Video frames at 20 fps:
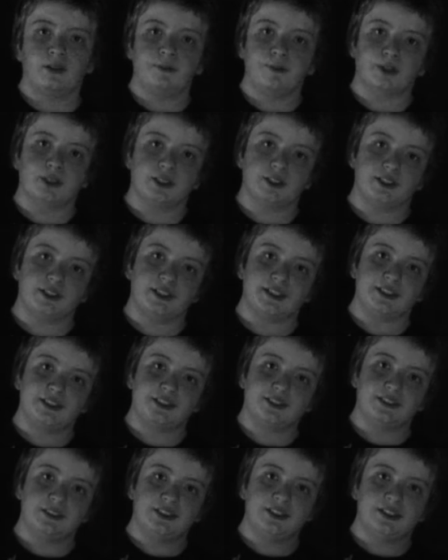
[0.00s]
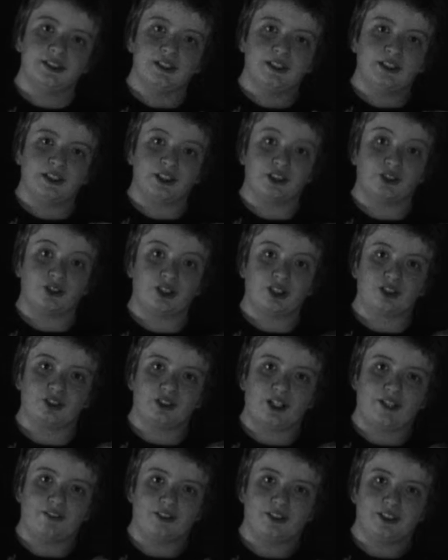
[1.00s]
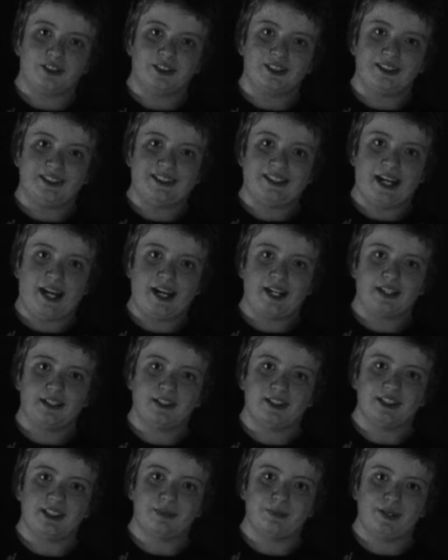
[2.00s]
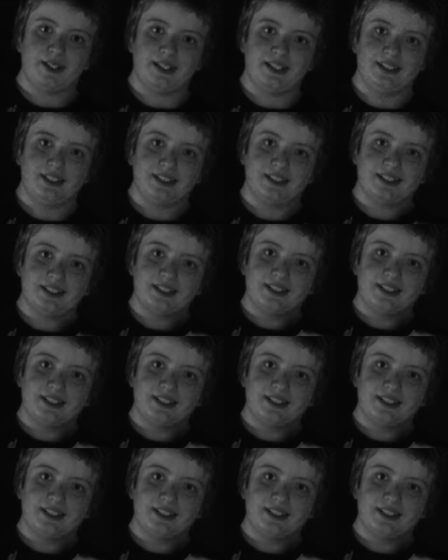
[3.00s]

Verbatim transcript: But until the truck driver gained the speed,